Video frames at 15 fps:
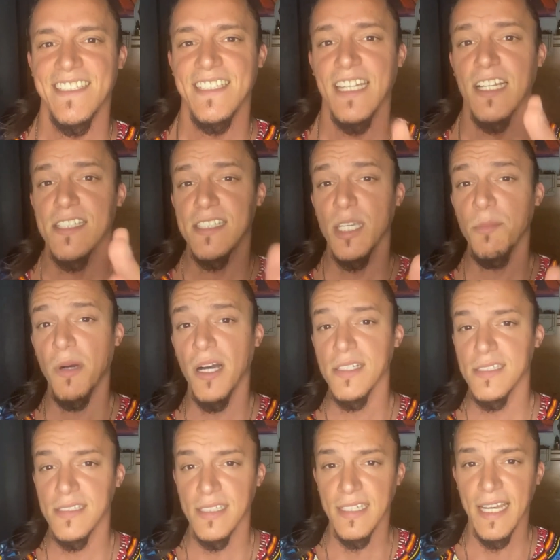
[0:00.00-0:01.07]
Now, sea
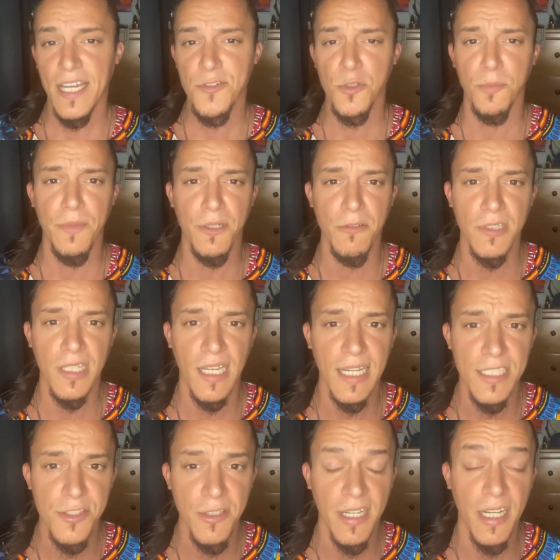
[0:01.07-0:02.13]
moss is a natural
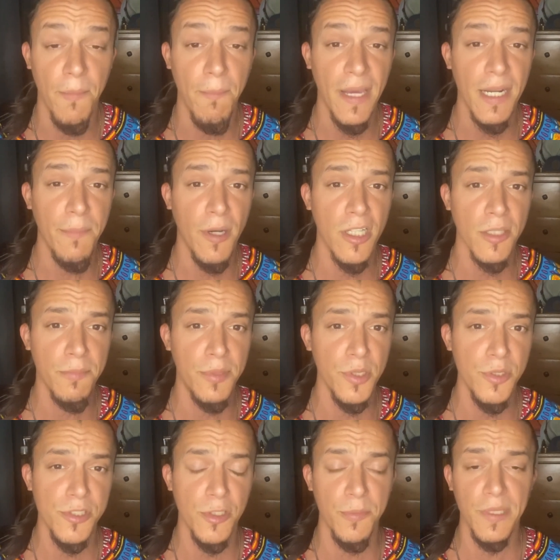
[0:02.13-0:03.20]
mineralizer and a metabolic
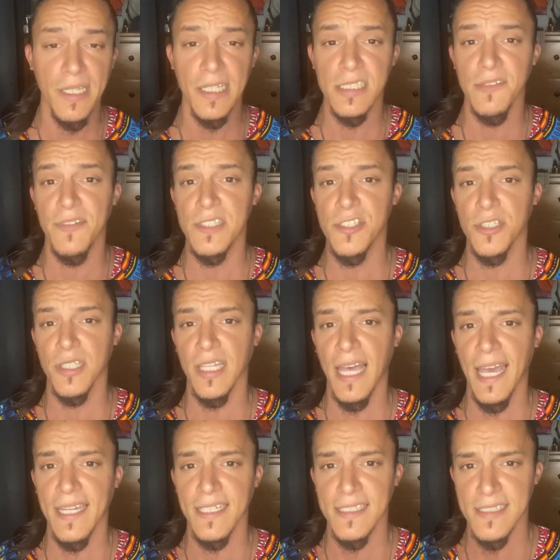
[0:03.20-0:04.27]
booster because of its
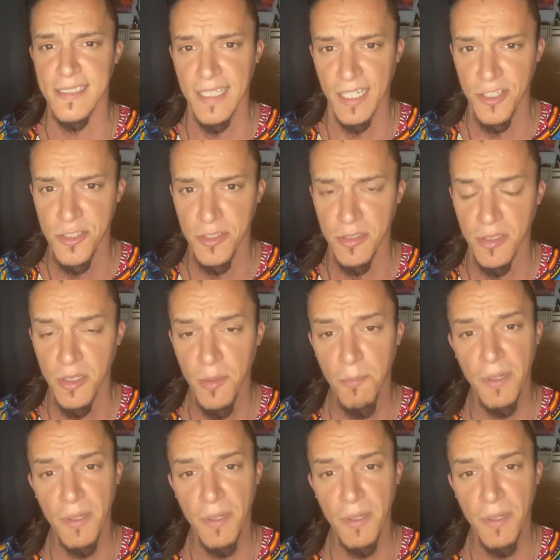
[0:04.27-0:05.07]
gelatinous texture